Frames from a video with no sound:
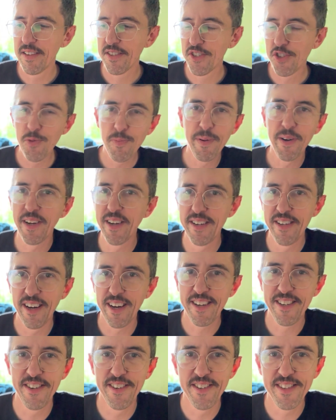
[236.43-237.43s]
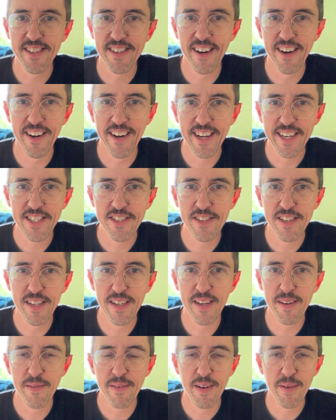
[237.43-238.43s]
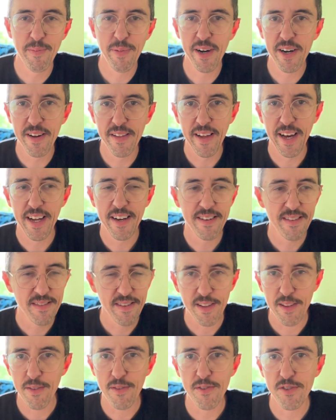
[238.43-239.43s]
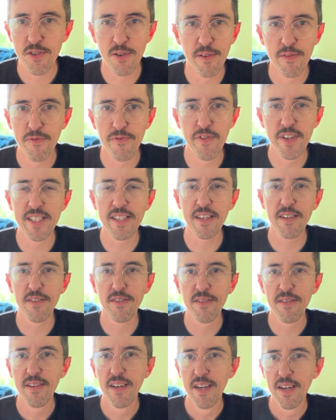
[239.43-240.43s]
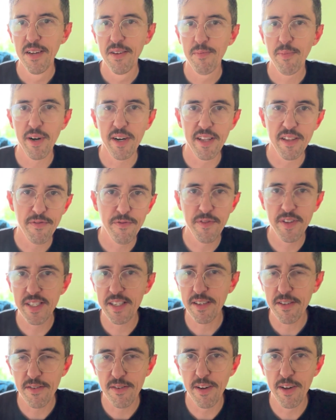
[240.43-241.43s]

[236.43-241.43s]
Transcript: superconductors are actually a part of that, part of the physical